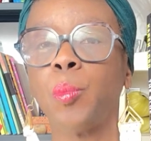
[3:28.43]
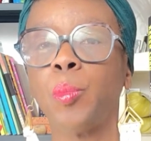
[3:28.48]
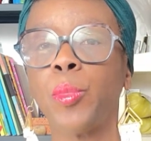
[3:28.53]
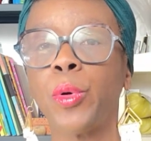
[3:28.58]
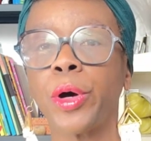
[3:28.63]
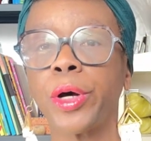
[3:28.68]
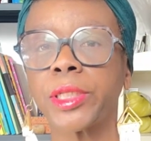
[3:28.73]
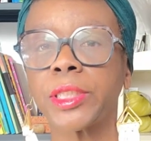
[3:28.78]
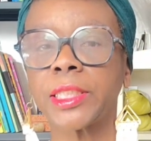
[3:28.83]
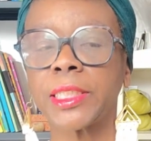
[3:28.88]

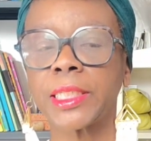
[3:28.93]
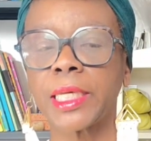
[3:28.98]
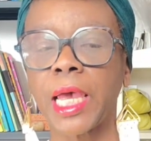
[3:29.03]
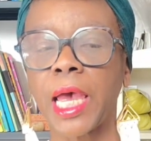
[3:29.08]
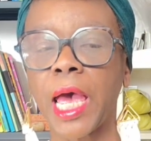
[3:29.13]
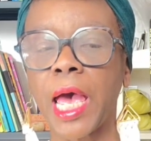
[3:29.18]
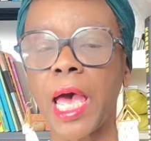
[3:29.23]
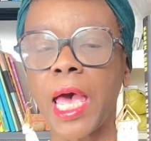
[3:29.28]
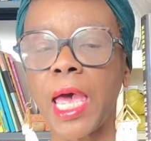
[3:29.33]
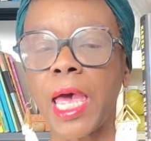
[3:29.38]
But
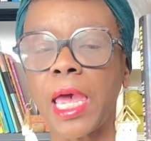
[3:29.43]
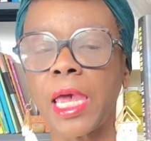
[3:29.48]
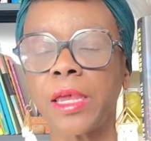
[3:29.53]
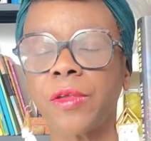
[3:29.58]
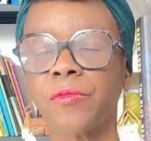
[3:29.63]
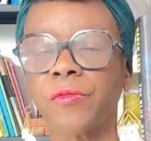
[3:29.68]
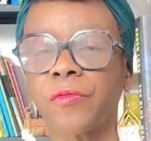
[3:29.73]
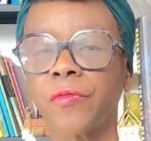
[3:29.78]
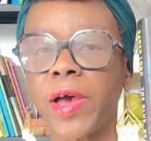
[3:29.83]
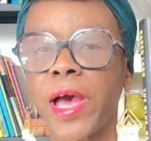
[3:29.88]

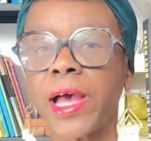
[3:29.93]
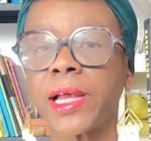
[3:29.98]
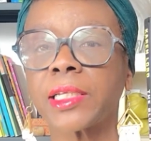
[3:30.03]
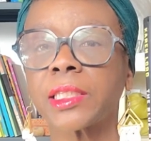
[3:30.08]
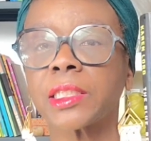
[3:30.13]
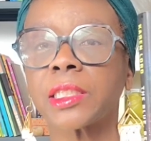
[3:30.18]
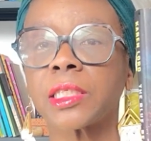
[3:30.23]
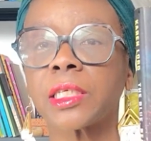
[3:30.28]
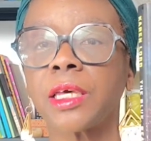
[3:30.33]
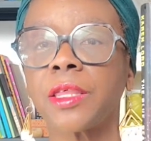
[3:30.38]
in
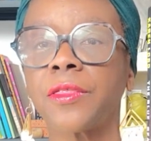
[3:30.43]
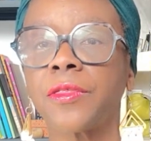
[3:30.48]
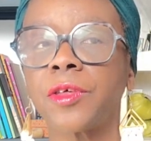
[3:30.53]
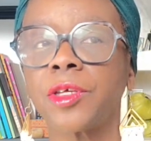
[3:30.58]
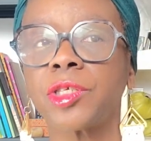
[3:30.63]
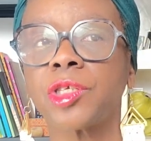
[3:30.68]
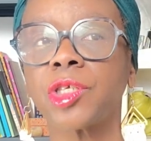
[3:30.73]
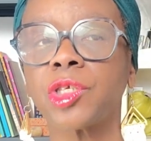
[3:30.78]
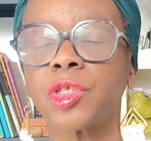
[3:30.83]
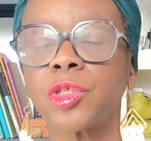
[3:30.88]
fact,
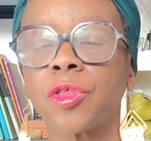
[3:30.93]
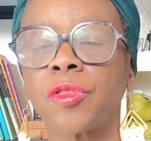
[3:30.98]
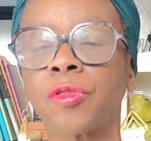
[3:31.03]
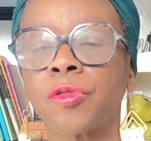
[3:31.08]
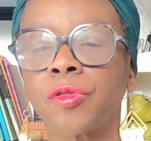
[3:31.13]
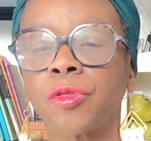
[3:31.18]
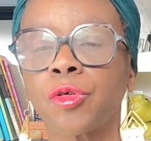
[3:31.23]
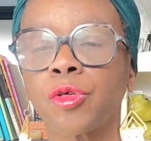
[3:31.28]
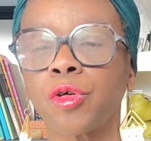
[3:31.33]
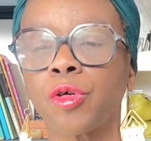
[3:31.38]
this is the
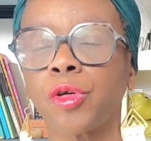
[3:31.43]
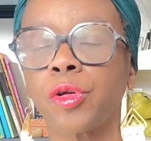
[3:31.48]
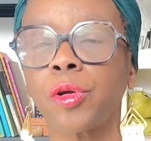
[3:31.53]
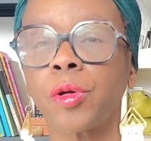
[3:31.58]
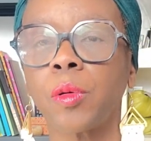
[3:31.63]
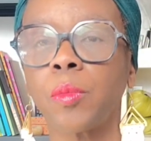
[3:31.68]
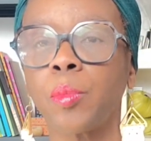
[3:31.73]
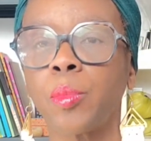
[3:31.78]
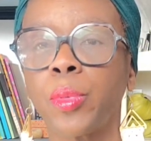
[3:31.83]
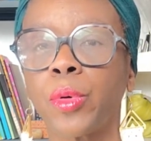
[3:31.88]

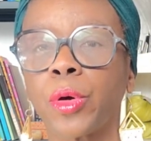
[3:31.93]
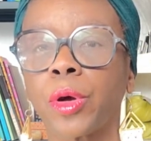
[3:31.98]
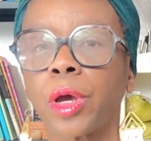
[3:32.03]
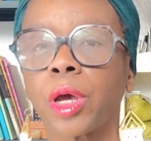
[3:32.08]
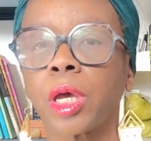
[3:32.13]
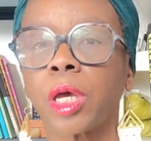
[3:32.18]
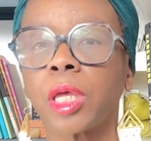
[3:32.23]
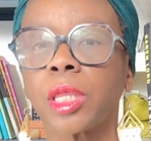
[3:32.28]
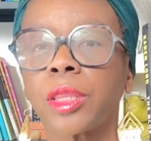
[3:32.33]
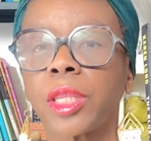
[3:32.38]
3rd
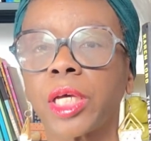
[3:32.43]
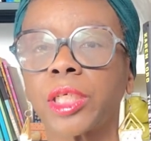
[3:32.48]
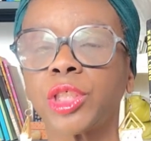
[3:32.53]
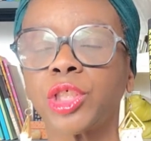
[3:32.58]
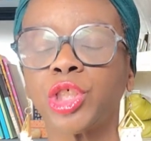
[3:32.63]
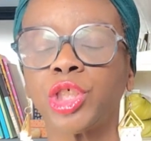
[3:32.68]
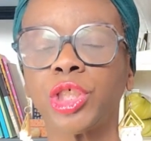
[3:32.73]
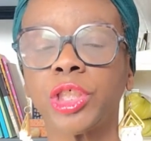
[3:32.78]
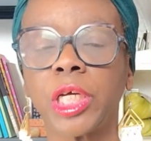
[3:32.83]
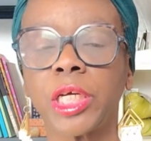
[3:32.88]
book that
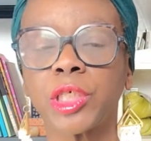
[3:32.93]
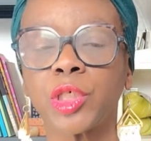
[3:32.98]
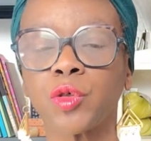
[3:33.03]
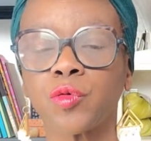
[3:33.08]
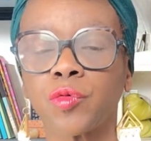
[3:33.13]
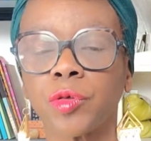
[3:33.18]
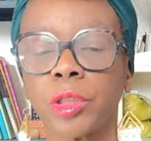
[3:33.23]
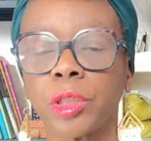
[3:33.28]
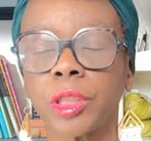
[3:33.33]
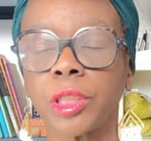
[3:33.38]
she has
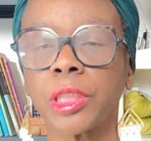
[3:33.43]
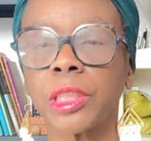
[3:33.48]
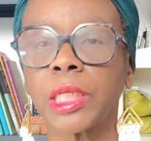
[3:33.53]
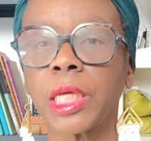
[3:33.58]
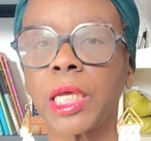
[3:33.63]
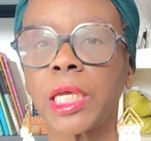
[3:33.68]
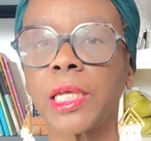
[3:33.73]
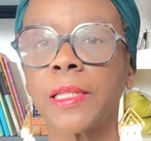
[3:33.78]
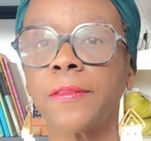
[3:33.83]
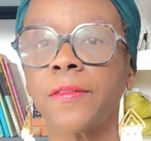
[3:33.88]

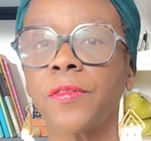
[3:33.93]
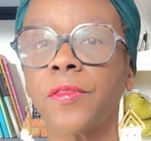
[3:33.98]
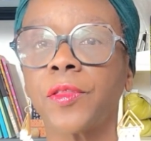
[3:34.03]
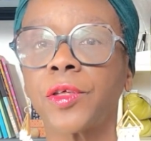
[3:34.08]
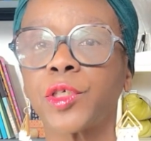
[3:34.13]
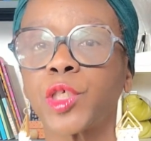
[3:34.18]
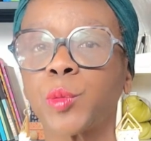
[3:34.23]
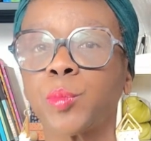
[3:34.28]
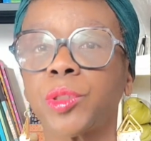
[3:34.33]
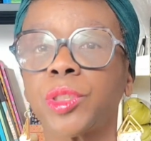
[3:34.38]
written in
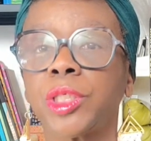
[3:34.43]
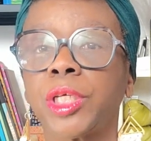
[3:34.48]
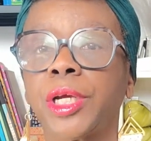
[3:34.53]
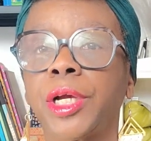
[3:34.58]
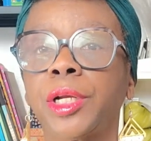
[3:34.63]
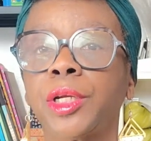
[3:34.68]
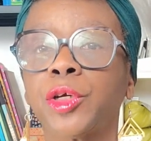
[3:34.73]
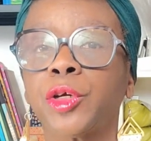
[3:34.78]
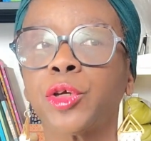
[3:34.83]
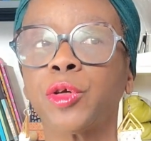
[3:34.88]
this
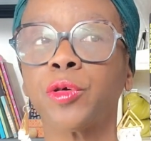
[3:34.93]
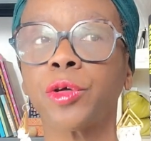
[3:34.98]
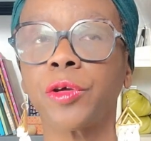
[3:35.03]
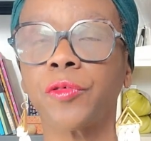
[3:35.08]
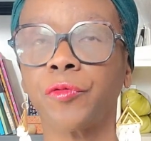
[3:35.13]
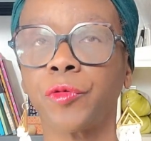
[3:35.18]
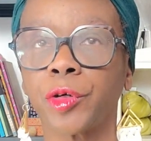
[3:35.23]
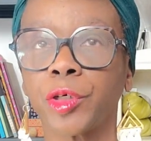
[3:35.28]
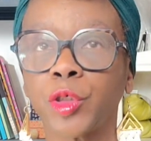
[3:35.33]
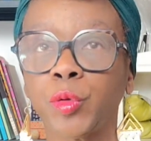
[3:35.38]
particular
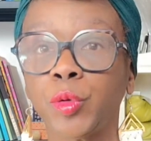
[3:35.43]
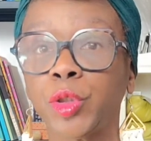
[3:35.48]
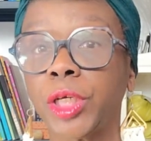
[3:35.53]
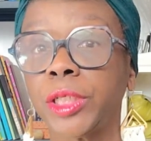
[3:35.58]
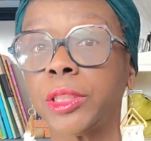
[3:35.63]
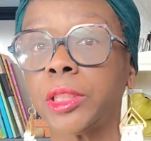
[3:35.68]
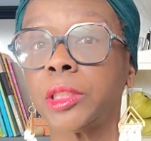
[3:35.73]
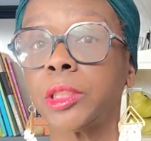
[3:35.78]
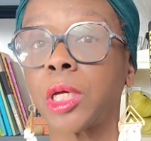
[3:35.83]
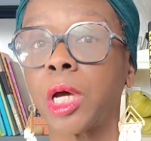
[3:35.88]
universe, which
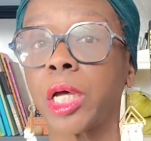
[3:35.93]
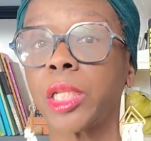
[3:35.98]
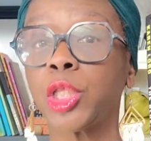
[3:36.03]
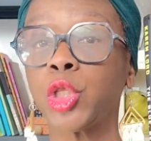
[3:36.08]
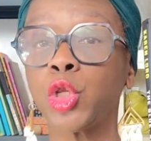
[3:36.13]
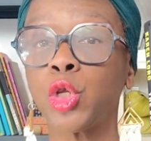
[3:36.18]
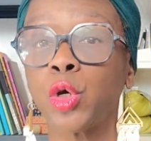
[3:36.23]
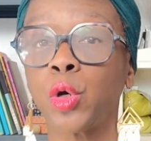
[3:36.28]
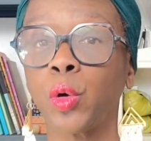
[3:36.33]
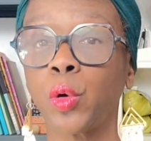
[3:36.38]
I did not
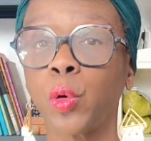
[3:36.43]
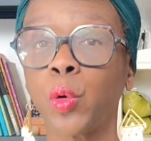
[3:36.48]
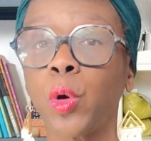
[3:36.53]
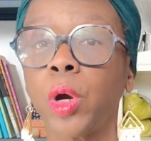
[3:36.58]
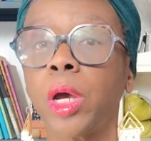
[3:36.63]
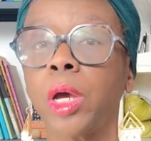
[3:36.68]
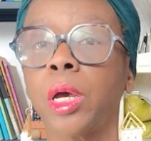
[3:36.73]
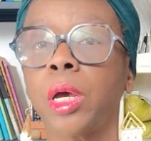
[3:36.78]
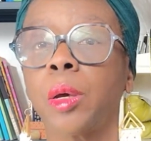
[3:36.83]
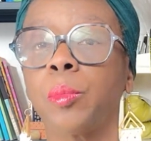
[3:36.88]
know
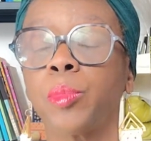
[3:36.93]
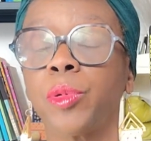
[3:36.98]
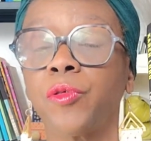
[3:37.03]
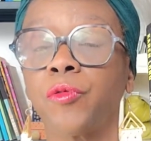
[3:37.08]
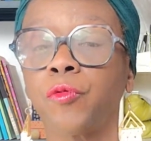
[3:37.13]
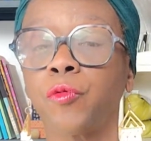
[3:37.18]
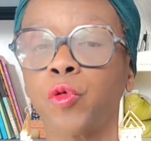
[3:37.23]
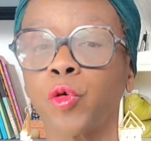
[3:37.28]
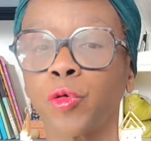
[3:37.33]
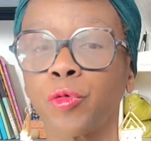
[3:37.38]

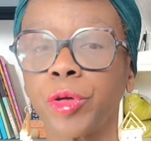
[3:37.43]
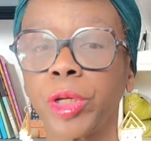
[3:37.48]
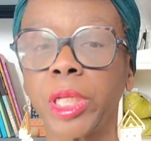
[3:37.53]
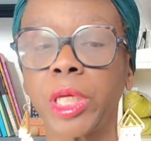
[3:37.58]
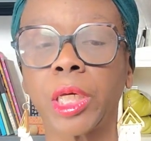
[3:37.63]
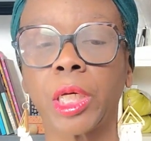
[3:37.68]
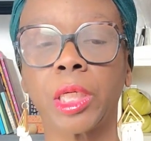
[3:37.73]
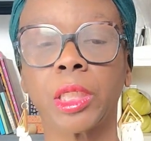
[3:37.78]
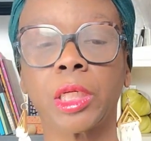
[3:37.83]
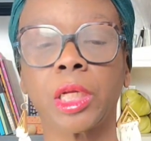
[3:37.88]
before
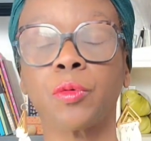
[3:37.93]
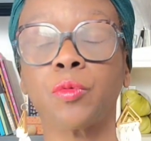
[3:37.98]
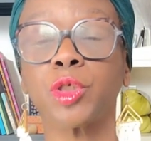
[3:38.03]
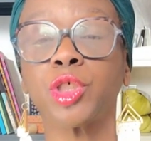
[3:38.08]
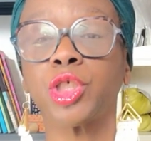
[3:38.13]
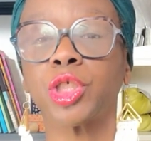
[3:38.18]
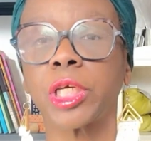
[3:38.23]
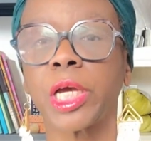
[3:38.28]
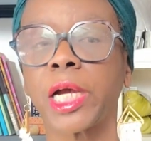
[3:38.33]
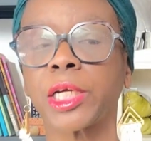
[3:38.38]
reading it, and
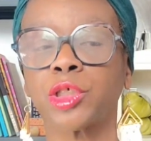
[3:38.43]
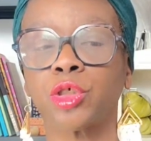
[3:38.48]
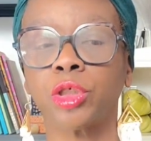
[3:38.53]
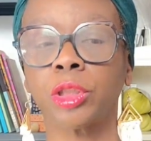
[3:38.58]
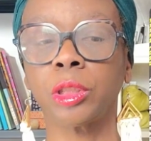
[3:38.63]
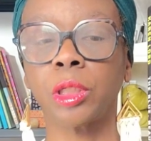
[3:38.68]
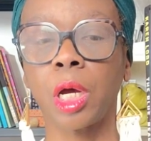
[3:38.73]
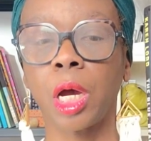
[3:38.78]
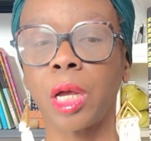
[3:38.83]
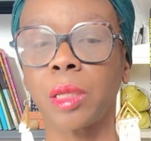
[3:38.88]
which is
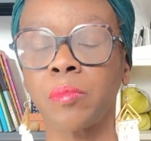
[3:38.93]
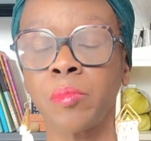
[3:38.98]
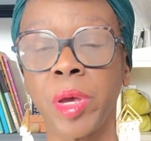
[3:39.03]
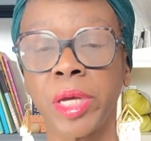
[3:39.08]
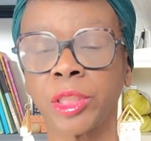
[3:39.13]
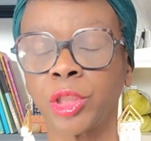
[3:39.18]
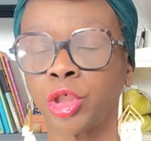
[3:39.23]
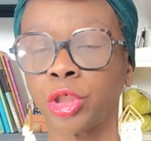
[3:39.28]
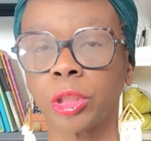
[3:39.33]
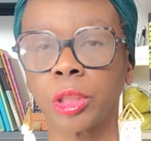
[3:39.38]
actually not
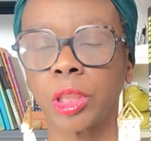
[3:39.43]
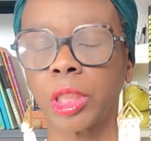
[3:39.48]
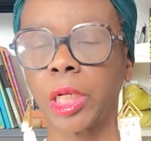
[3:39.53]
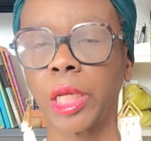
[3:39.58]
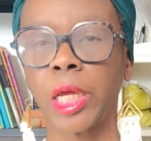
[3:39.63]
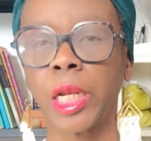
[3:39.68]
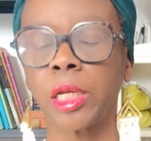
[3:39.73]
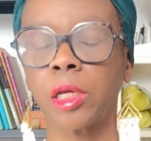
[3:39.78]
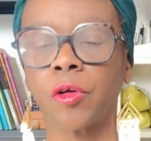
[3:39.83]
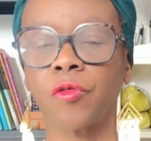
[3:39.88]
mentioned in
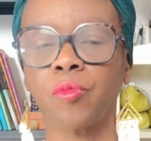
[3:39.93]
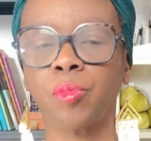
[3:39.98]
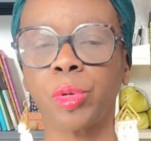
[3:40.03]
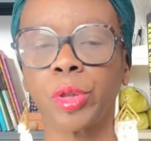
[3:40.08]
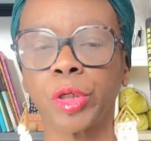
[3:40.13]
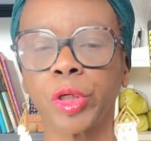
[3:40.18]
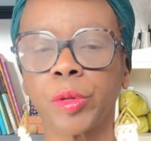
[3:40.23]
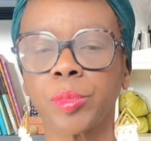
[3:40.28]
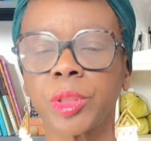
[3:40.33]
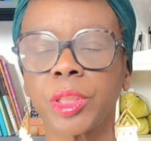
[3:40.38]
any of
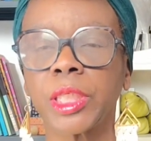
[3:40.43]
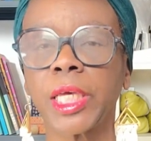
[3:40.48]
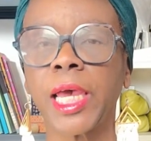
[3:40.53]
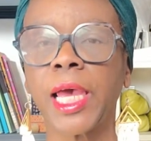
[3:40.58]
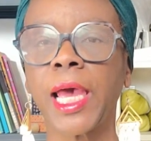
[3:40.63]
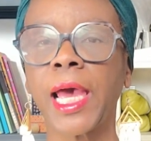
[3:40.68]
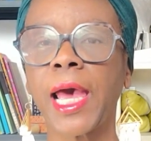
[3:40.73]
blurbs.